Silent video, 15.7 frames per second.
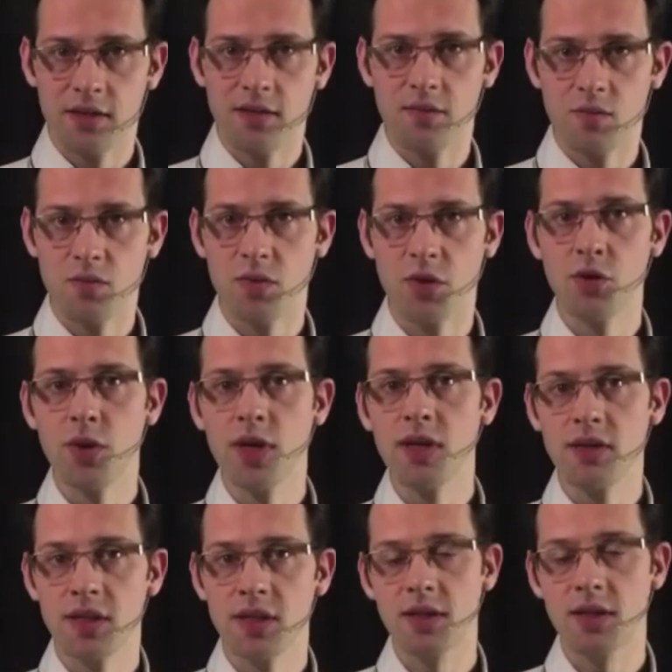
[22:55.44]
doing
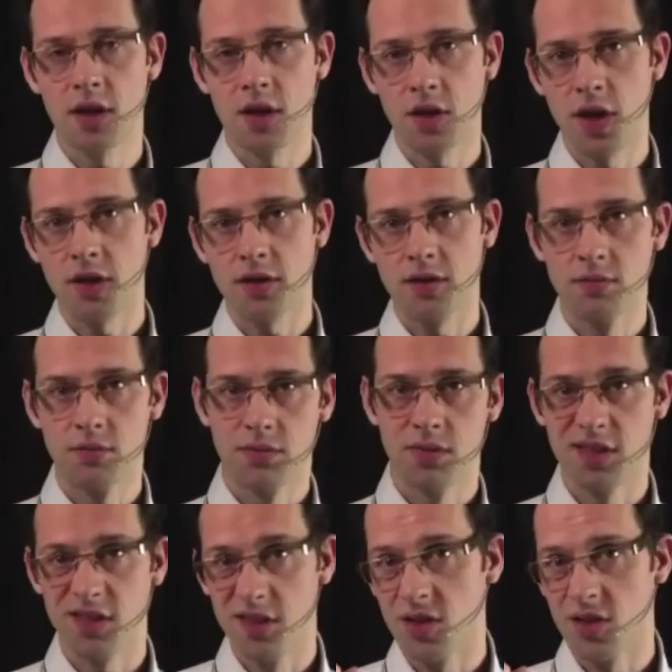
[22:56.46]
this or not,
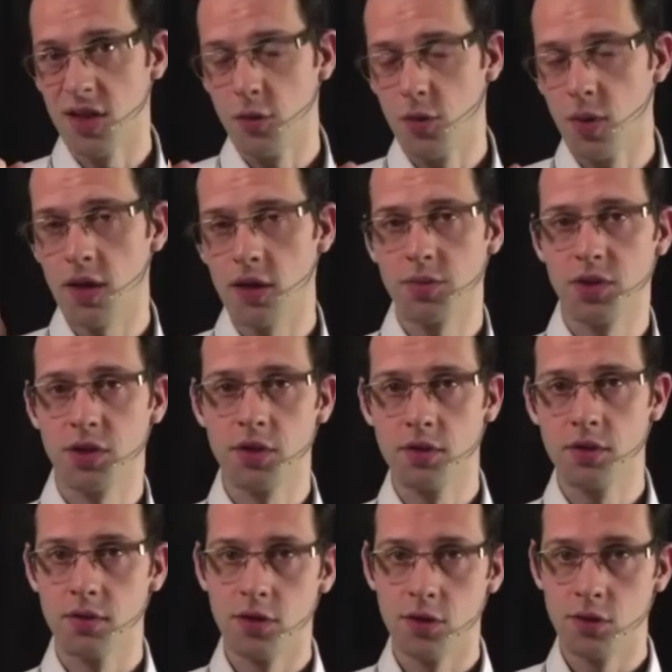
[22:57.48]
that is only 1 option.
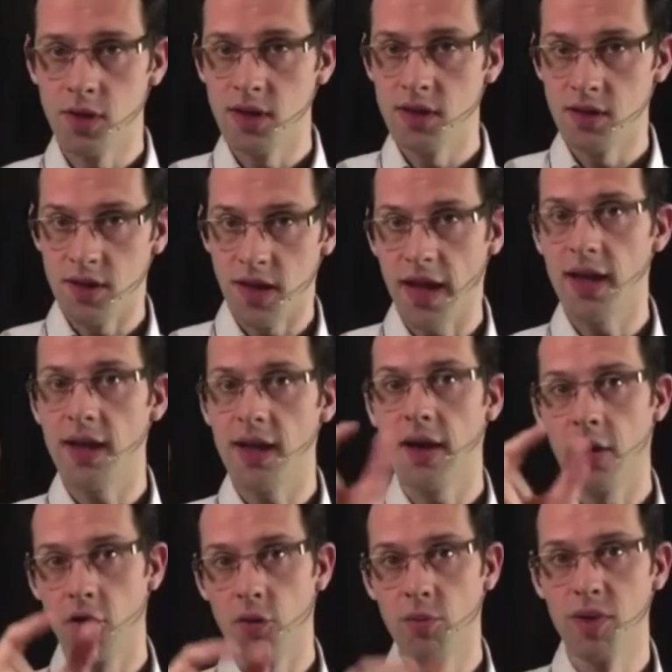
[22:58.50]
Doing A
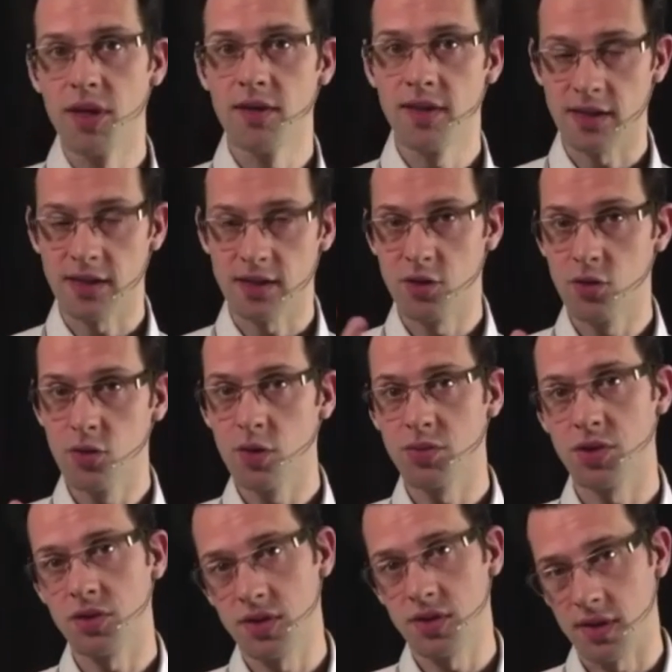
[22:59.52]
or B, that's 2
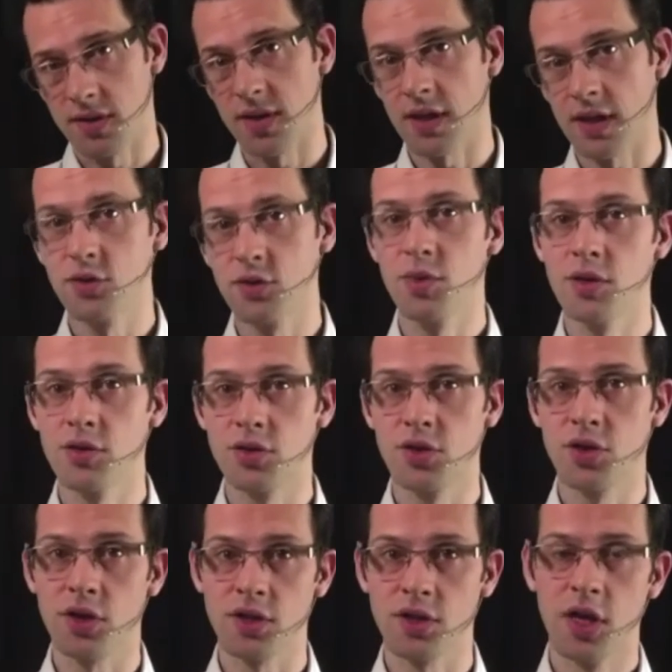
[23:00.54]
options. That starts to be a
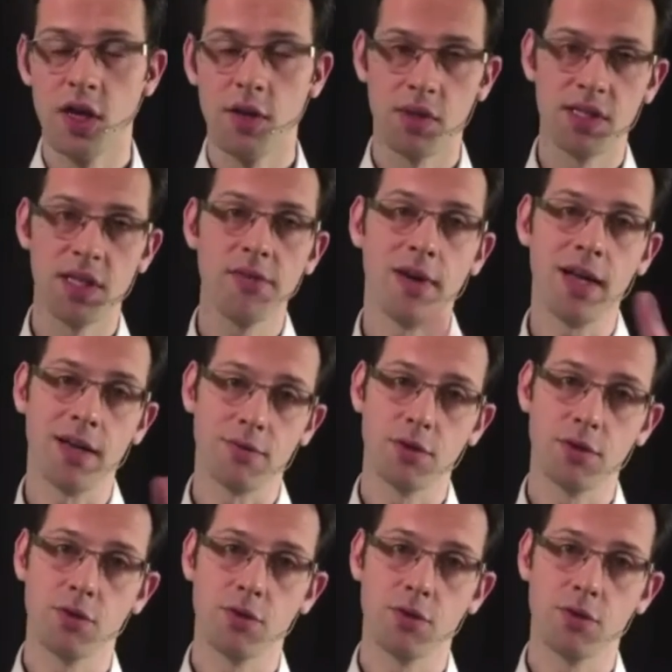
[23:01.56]
choice. But if I have 3